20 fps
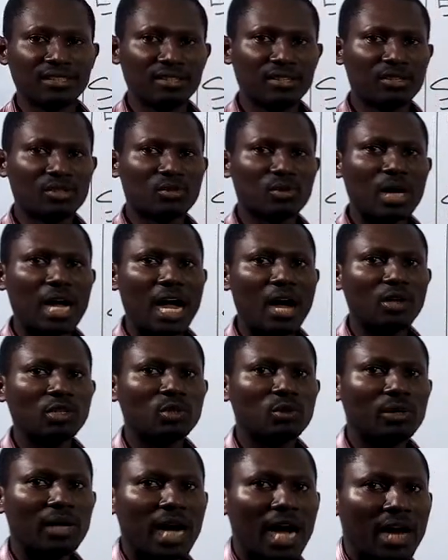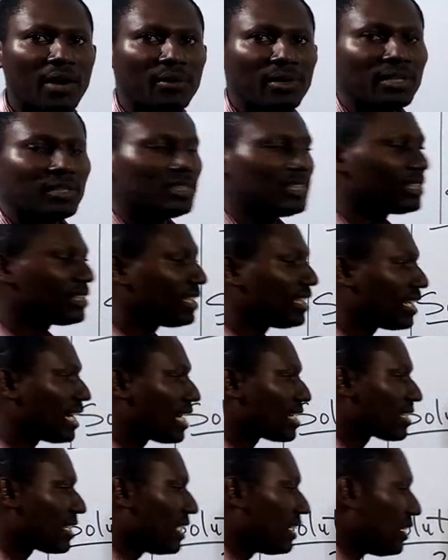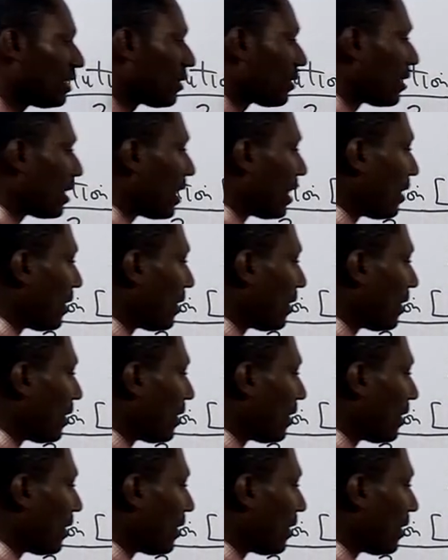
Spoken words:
So how do we arrange it in ascending order?